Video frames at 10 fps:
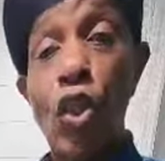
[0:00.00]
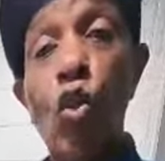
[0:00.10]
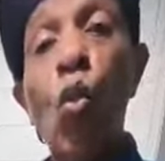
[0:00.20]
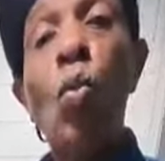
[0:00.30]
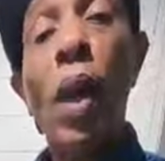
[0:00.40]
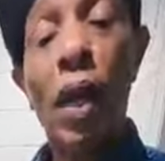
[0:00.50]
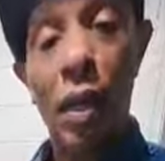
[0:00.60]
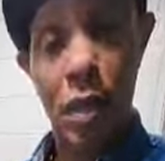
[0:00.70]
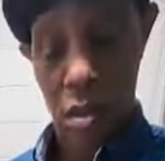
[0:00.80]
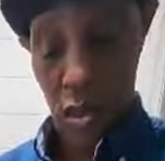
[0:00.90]
is a tumor
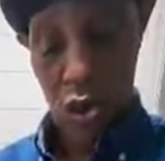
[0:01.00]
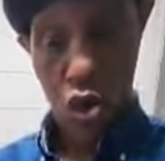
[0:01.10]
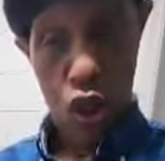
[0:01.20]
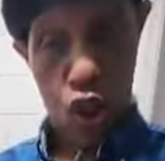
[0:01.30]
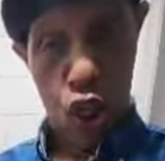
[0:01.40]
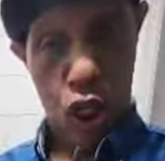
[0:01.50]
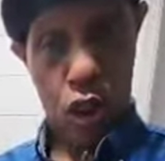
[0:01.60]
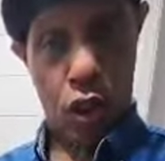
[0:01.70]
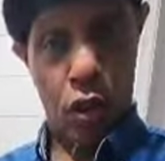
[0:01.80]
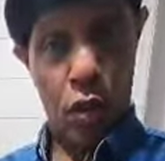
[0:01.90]
on your
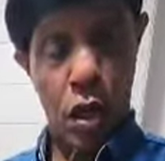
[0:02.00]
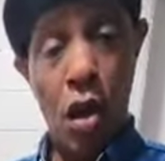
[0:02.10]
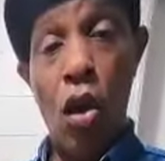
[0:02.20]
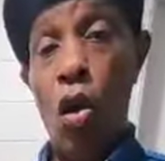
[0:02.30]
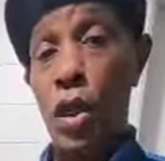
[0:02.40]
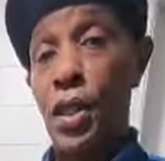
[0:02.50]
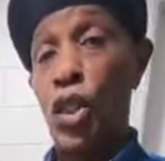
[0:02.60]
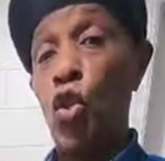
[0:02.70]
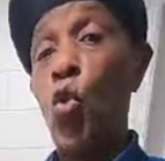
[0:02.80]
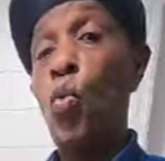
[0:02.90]
chest, or there's
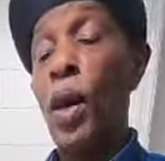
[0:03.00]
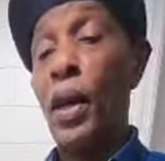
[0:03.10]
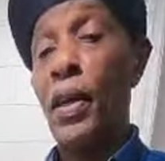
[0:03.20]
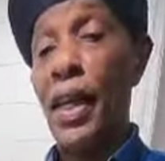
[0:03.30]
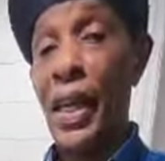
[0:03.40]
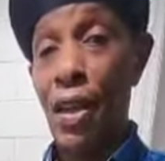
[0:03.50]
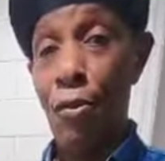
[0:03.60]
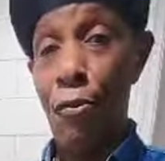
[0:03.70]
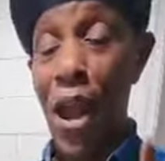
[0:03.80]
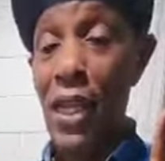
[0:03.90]
a tumor in
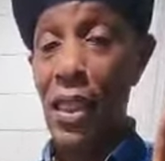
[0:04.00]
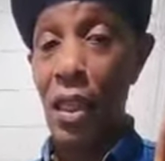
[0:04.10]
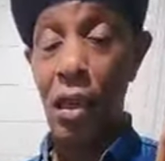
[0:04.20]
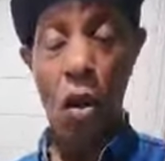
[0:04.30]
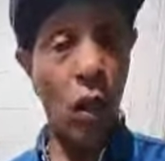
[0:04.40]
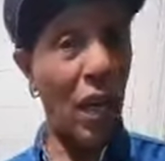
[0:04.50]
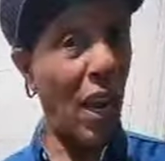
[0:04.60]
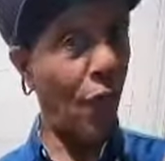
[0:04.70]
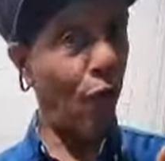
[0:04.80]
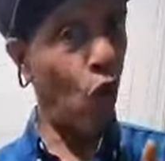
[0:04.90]
the right or
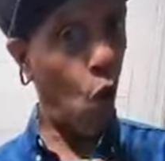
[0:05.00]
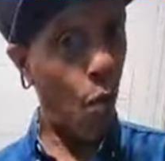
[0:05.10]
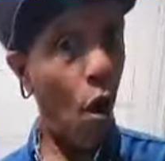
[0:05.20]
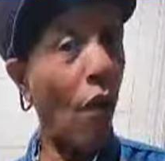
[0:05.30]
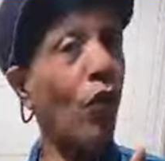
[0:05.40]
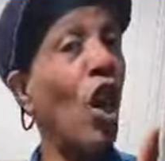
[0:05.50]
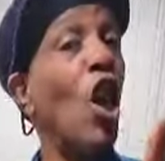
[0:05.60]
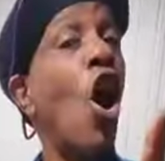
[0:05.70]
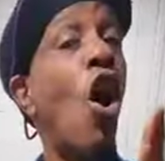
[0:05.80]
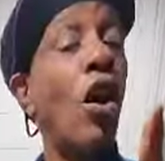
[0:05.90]
the left lobe of
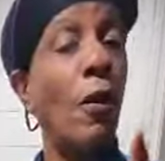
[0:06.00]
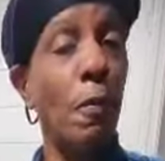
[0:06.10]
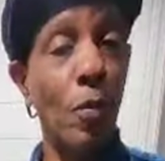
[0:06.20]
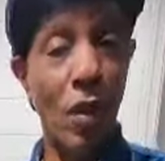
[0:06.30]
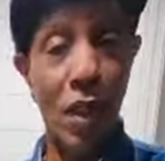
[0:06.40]
the lung,